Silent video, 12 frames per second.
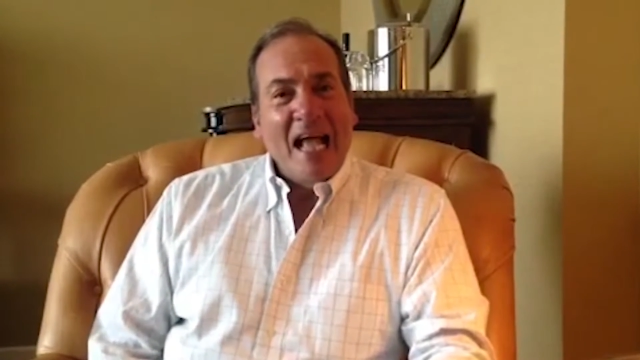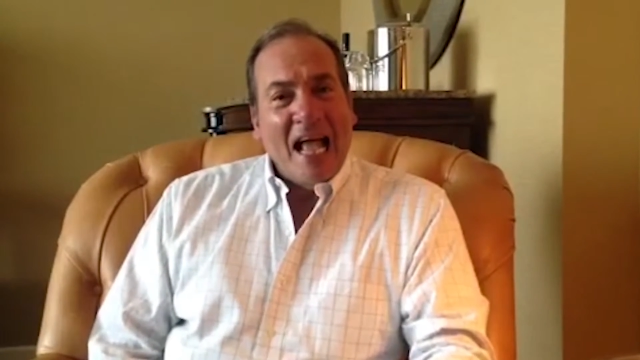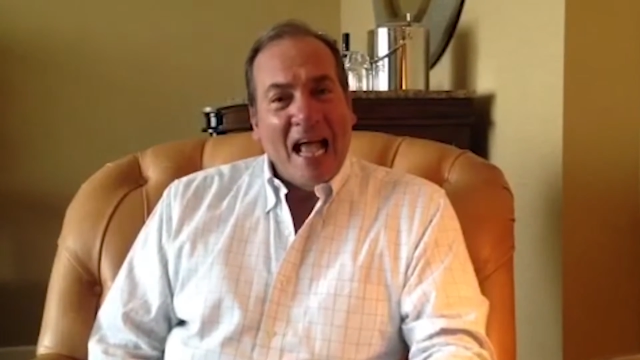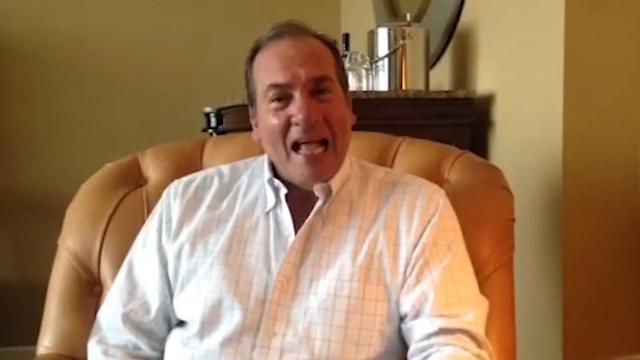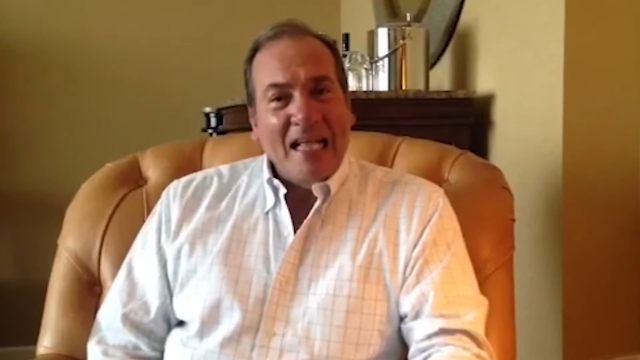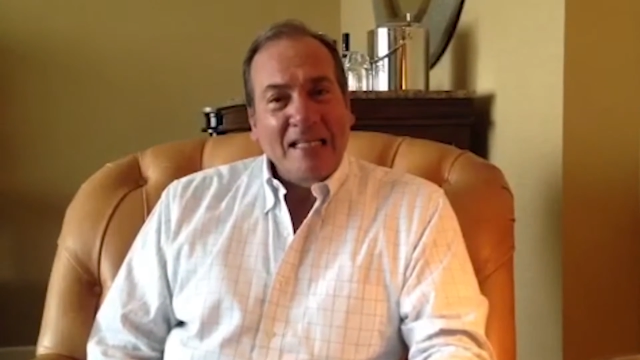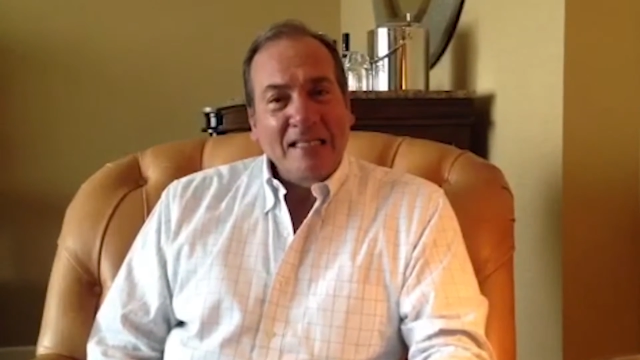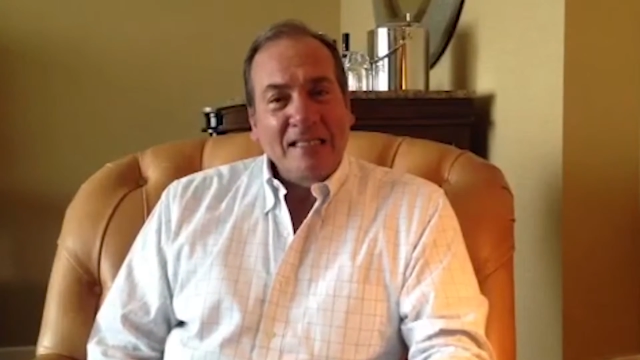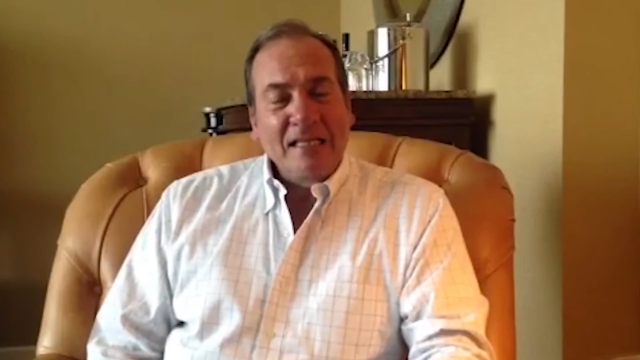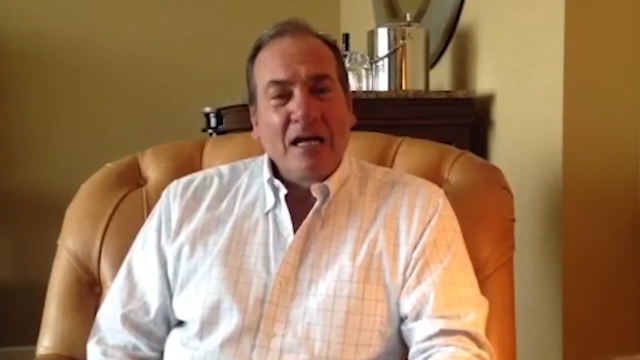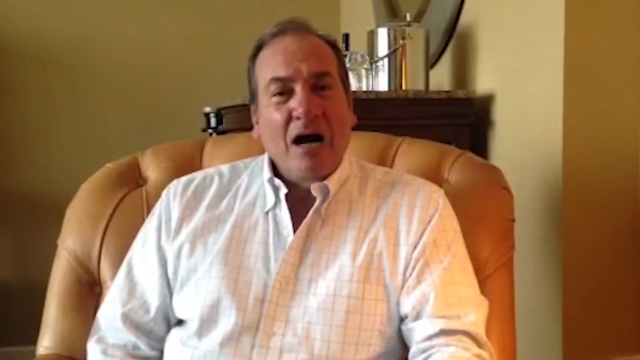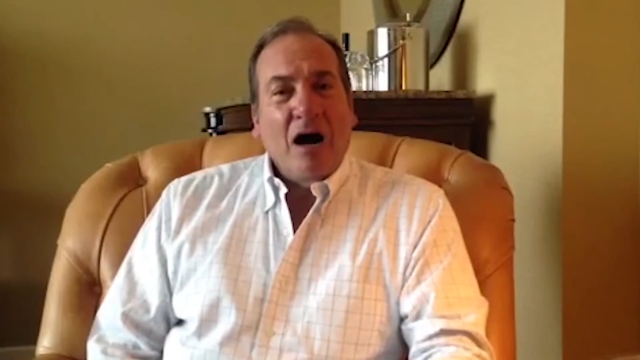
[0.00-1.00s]

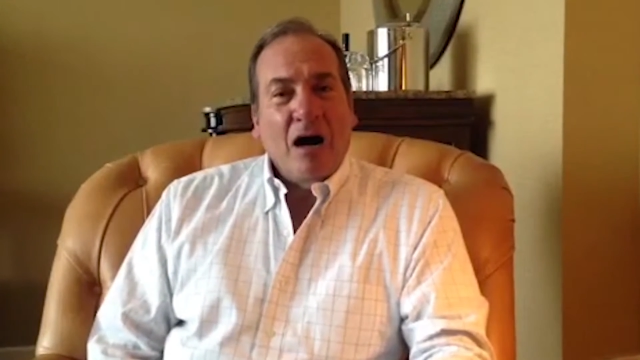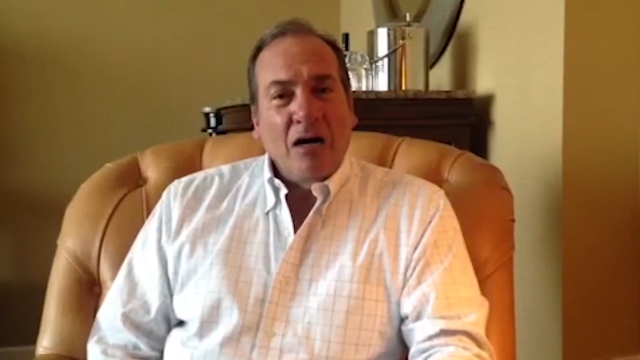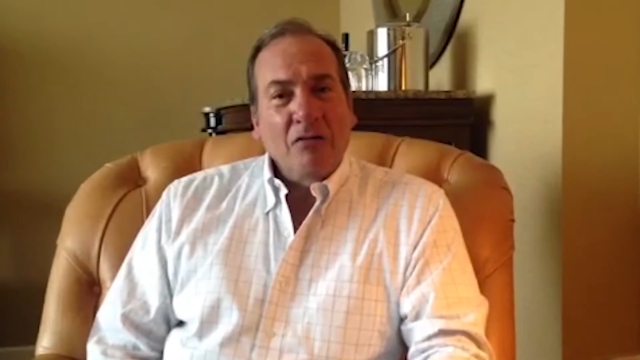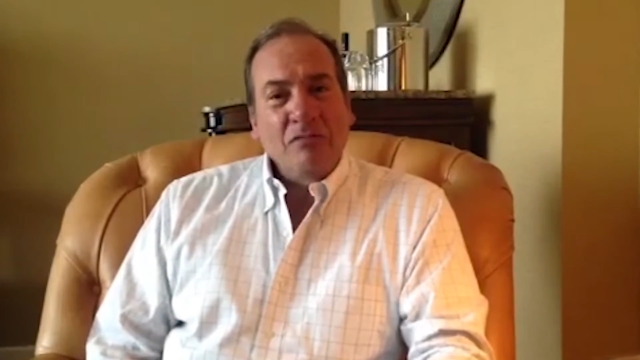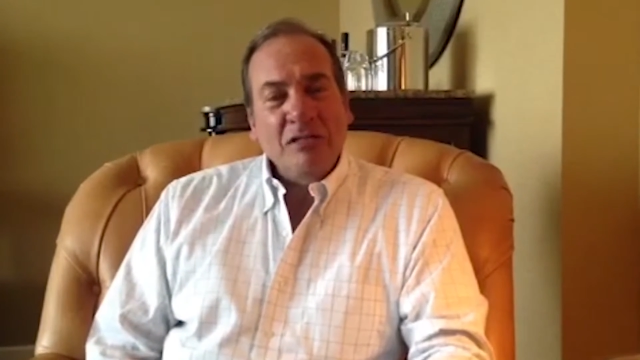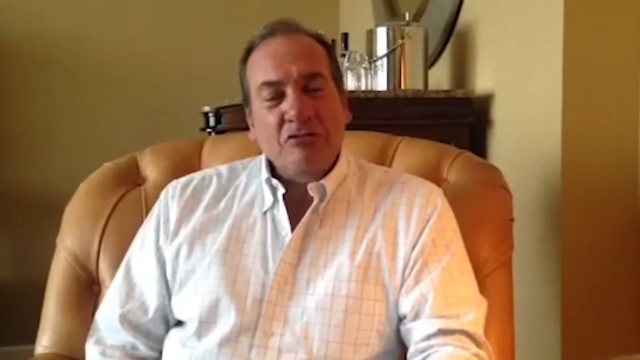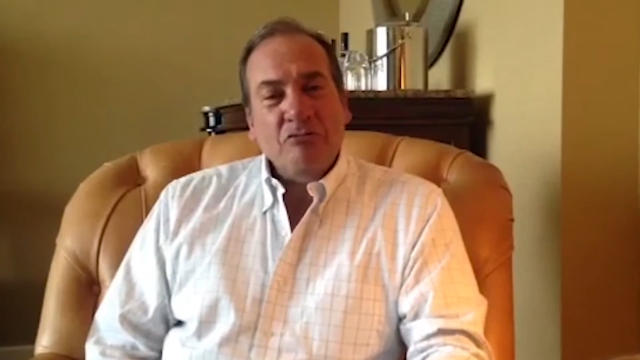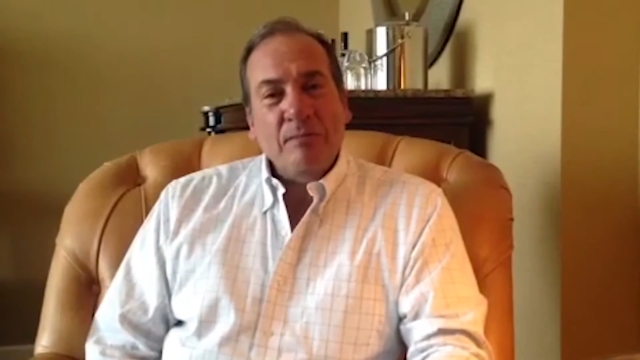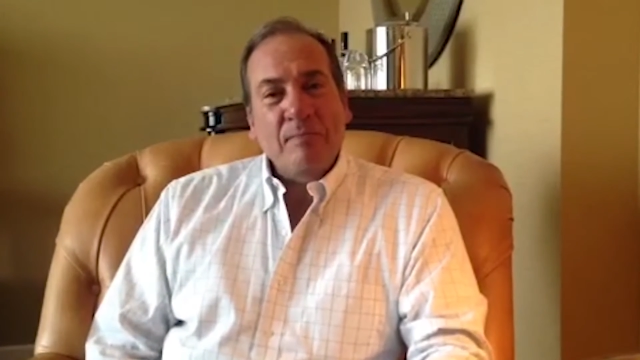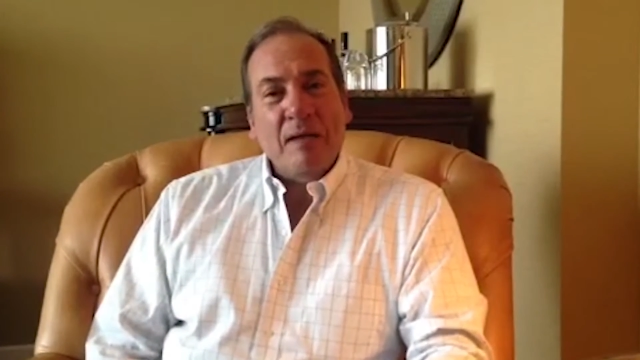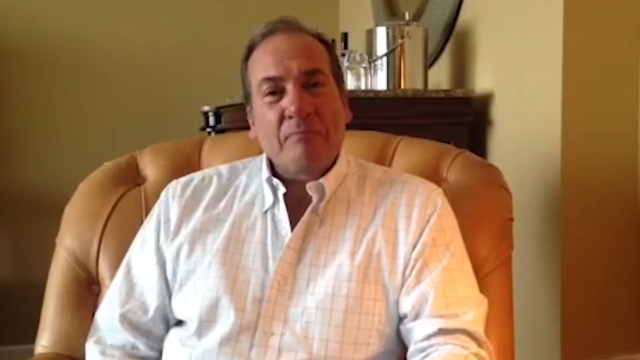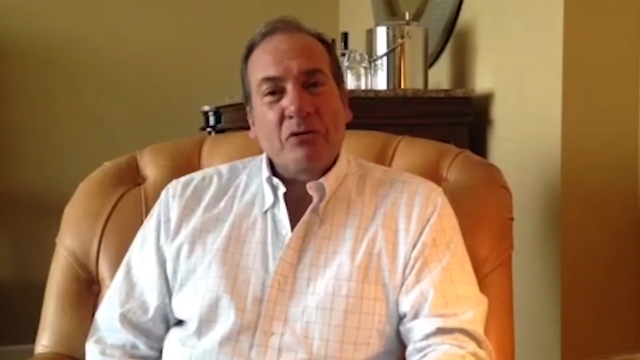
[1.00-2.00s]
and always
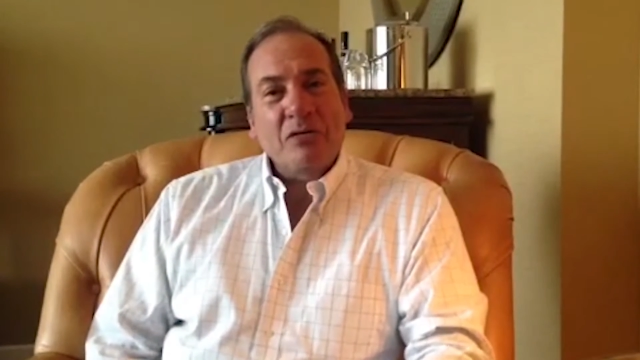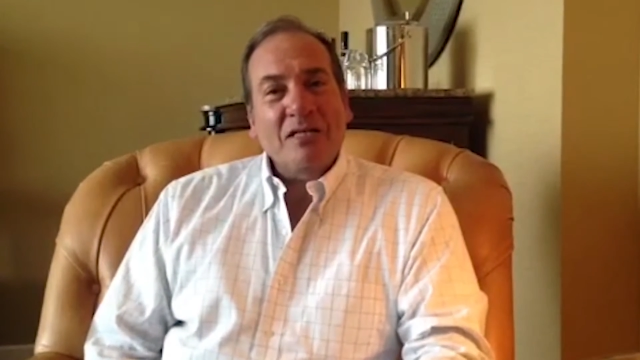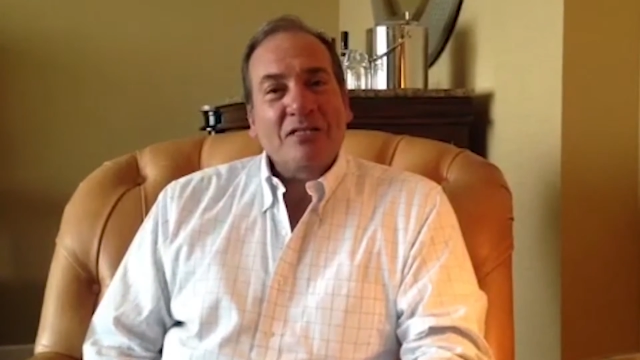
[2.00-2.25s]
remember it